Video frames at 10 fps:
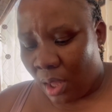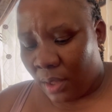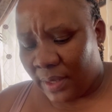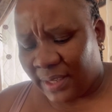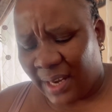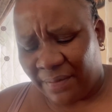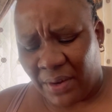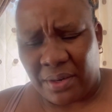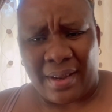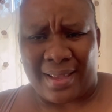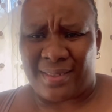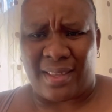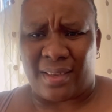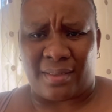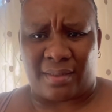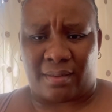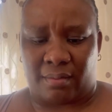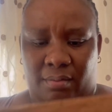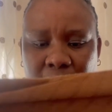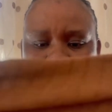They're selling very nice things
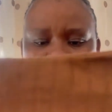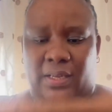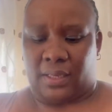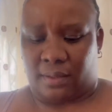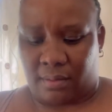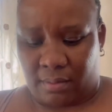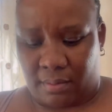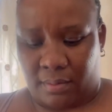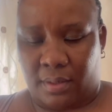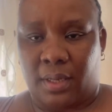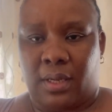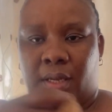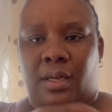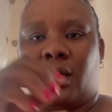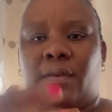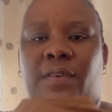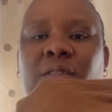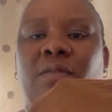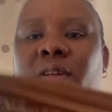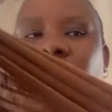of late. First
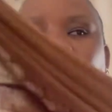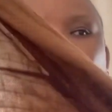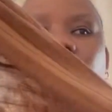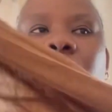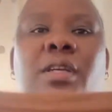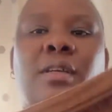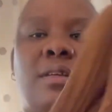of all, it's got a hoodie.